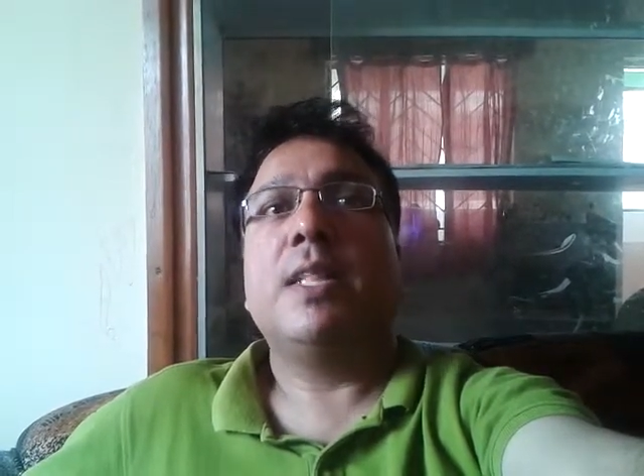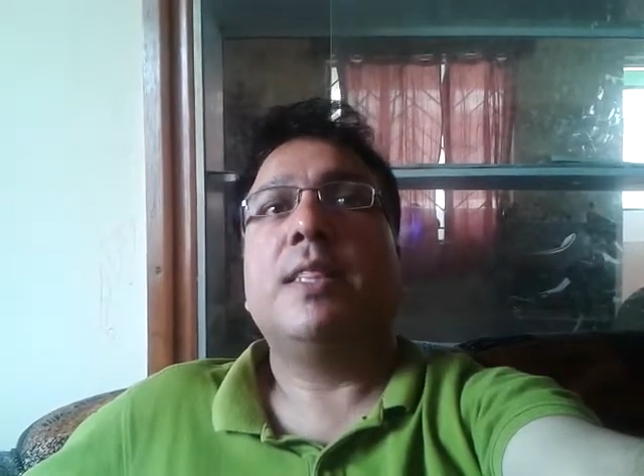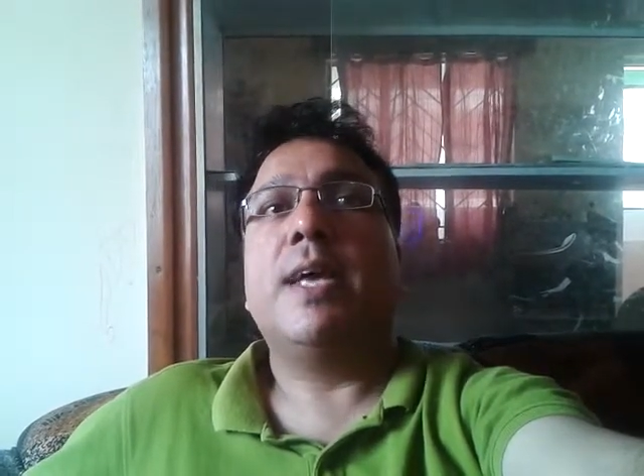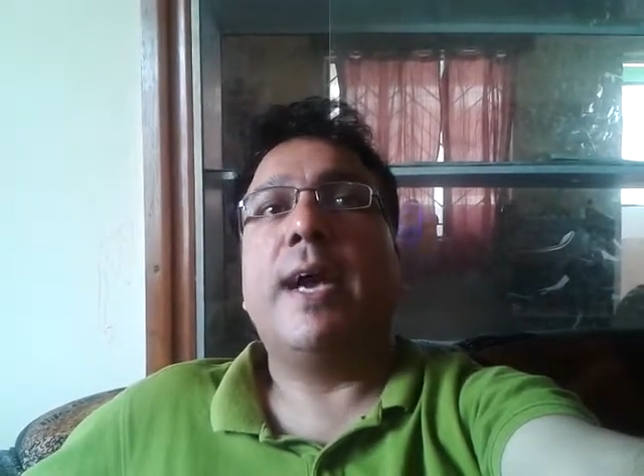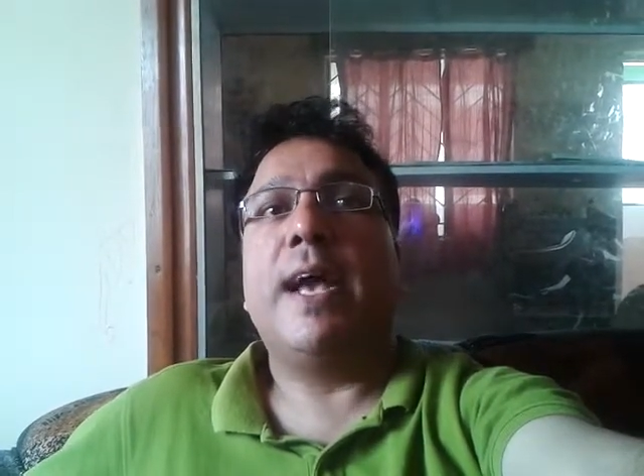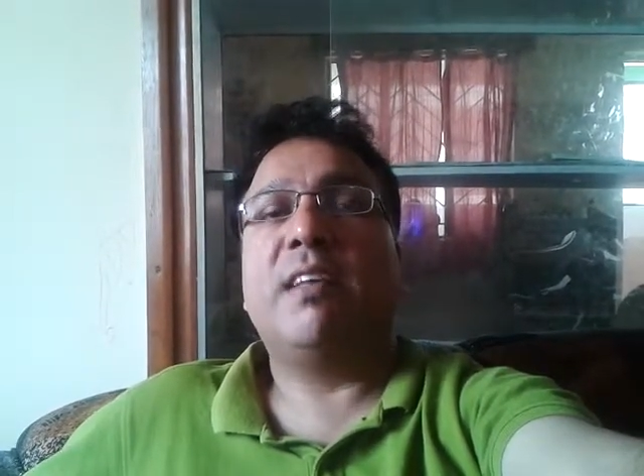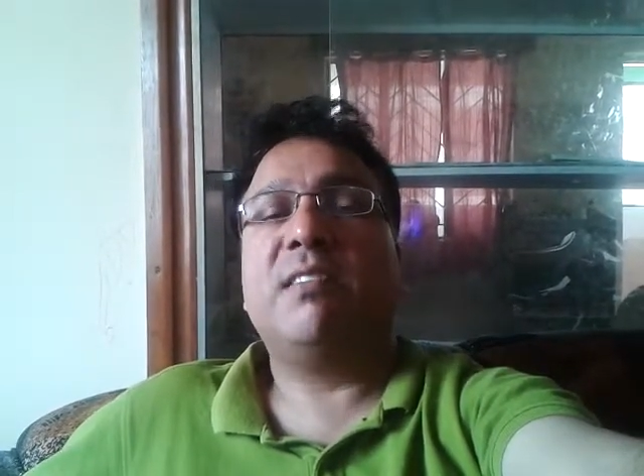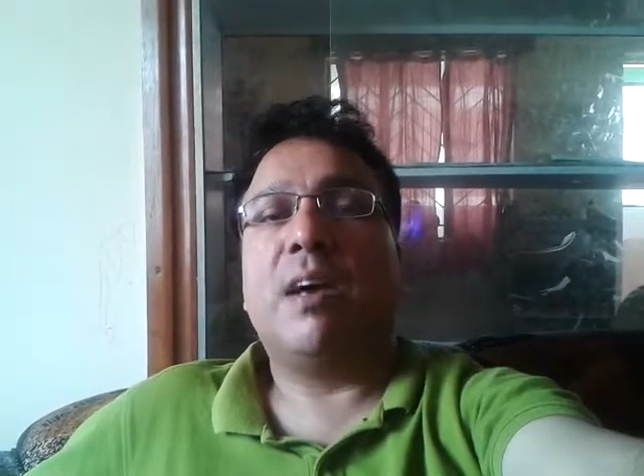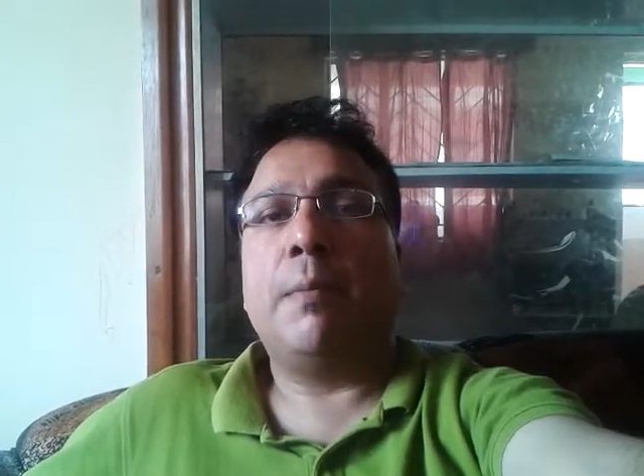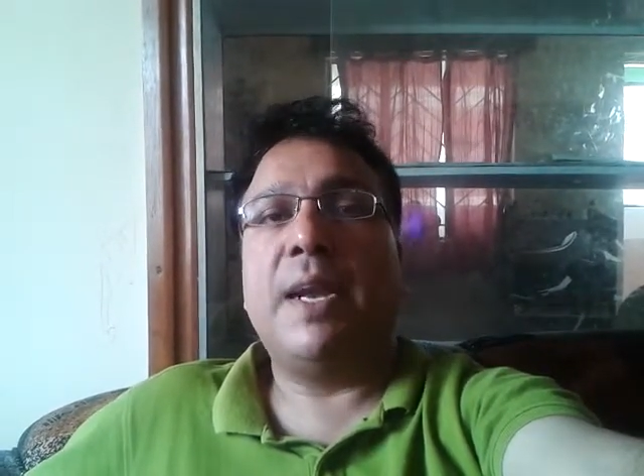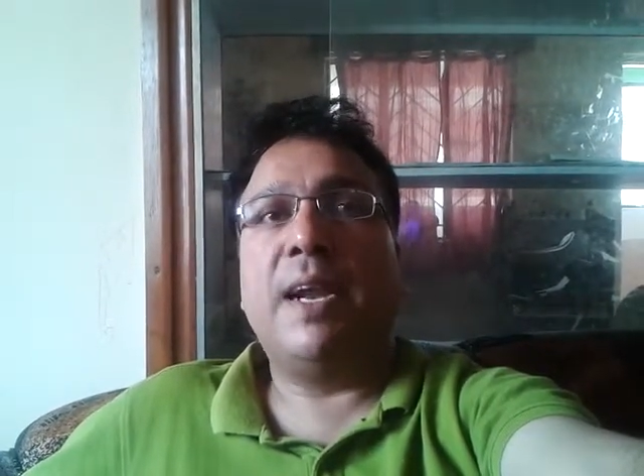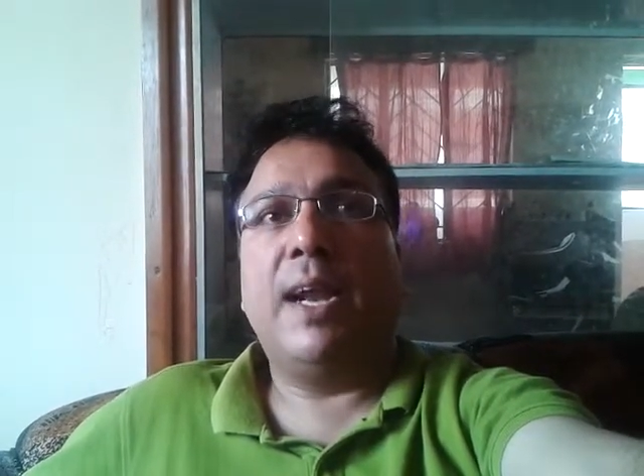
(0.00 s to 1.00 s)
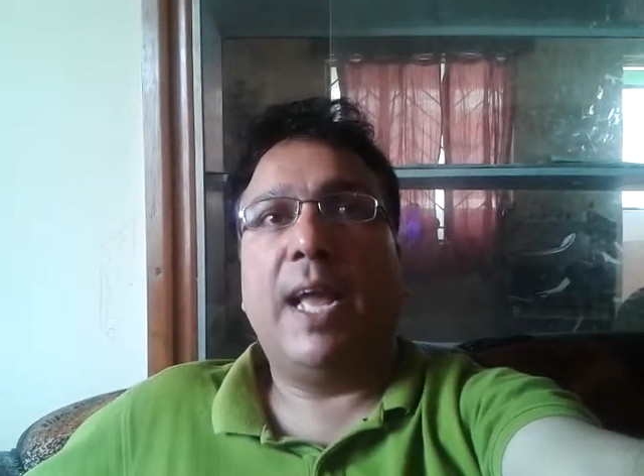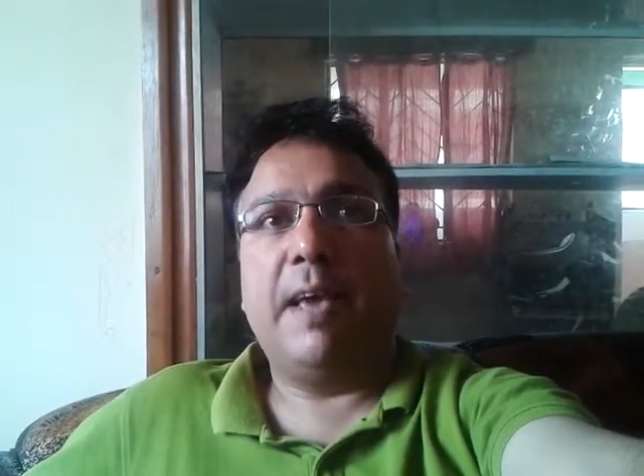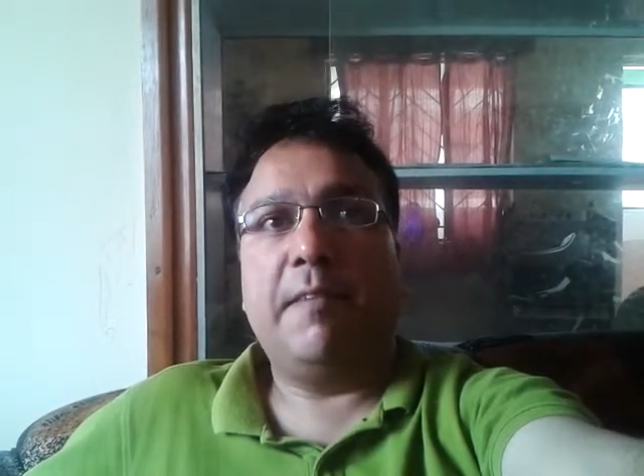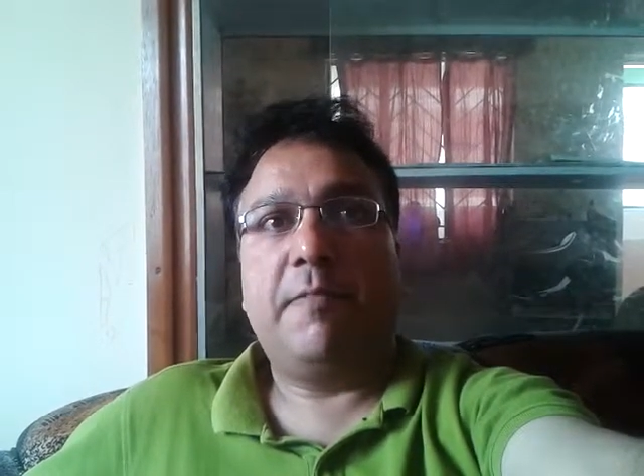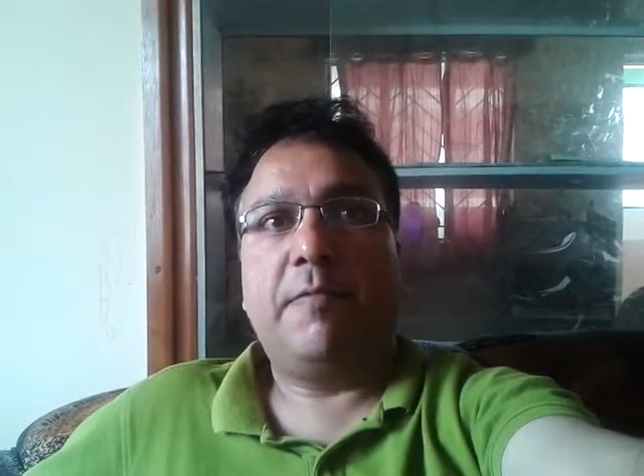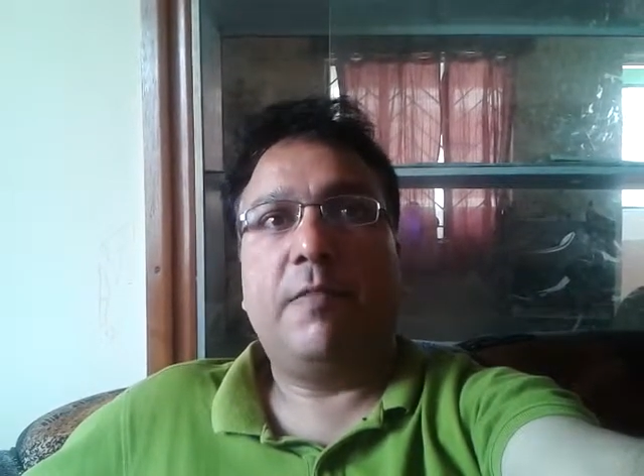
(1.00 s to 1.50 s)
The Examined
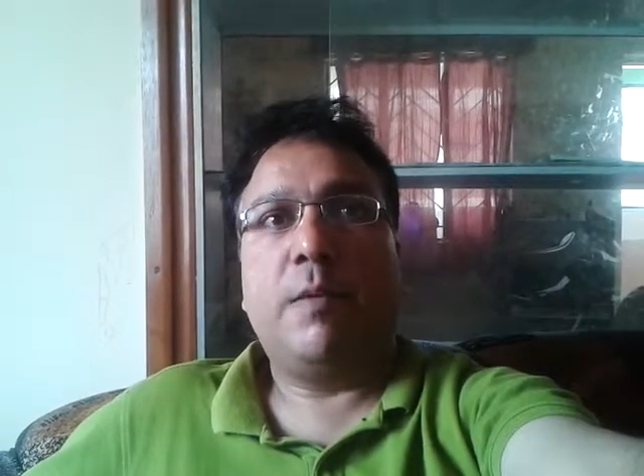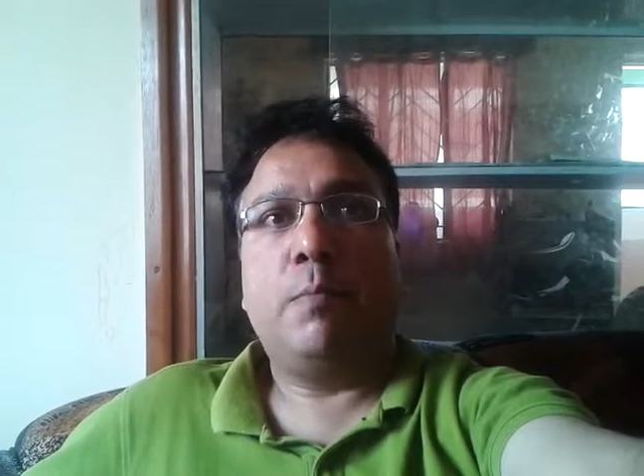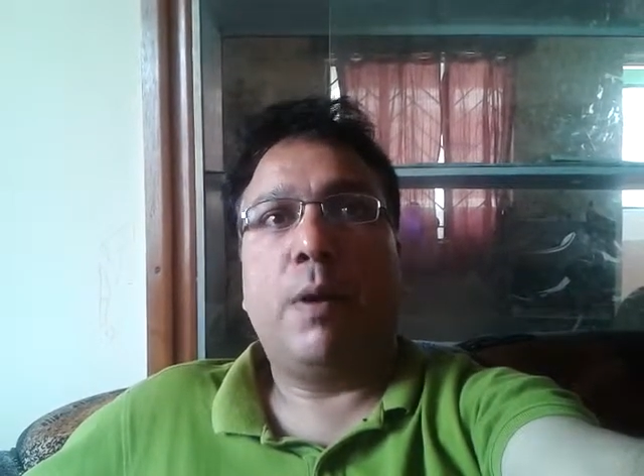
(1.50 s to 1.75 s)
Life,